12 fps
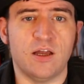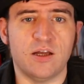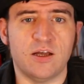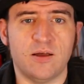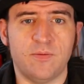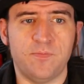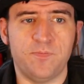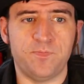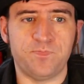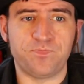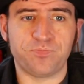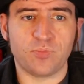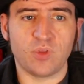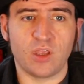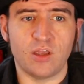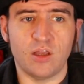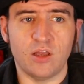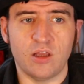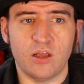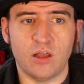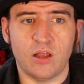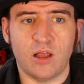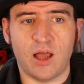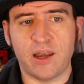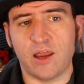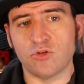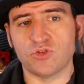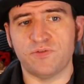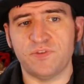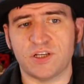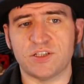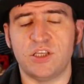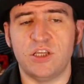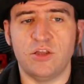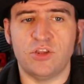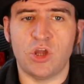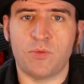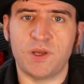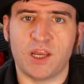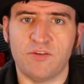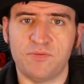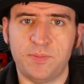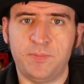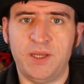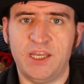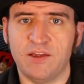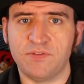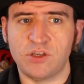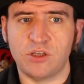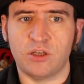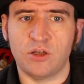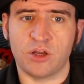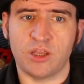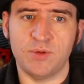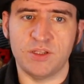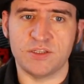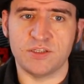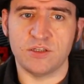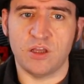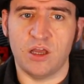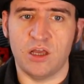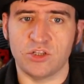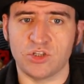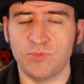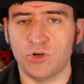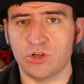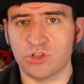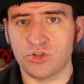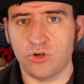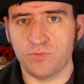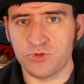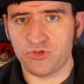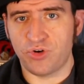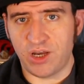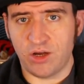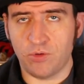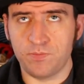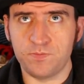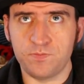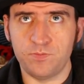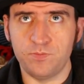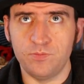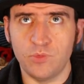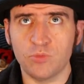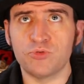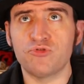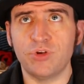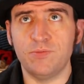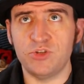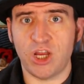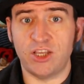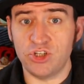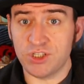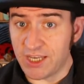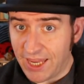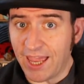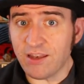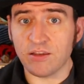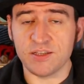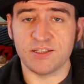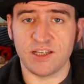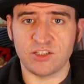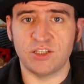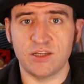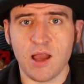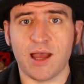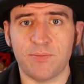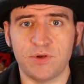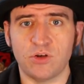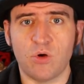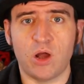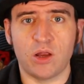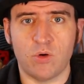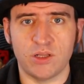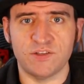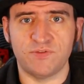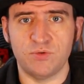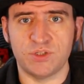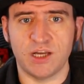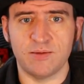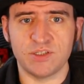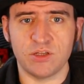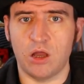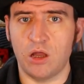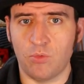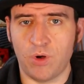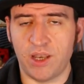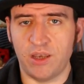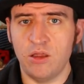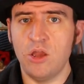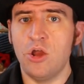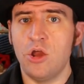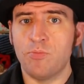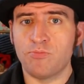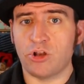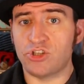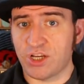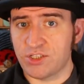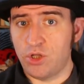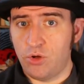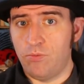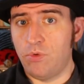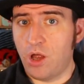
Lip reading: And I also fixed the opening of PDF documents, some upstream changes again. This has actually happened quite a few times when projects that